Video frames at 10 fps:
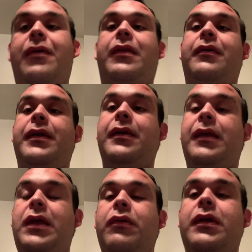It's only
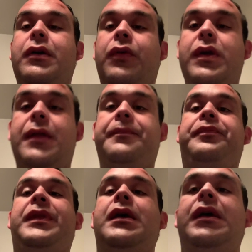yield on green.
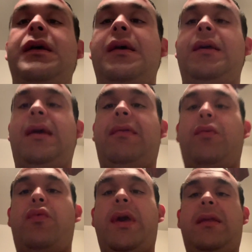You have to
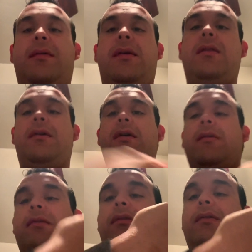wait till the other
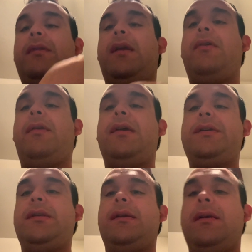cars go through the
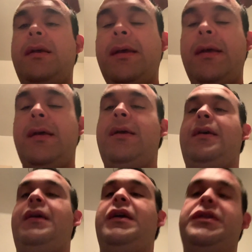intersection.
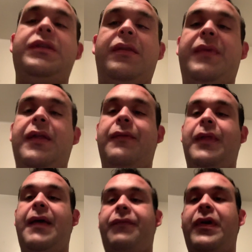And she just made a
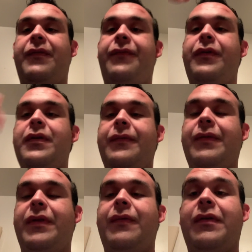left right in front of us
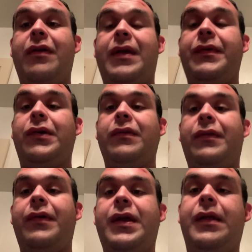when it was our turn to go
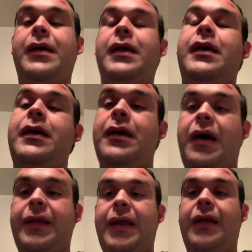straight
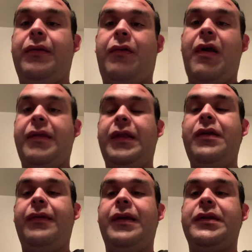on that crossing the
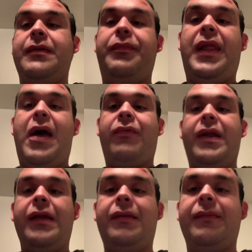intersection and plowed
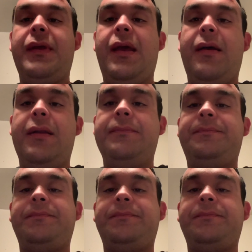right into me head on.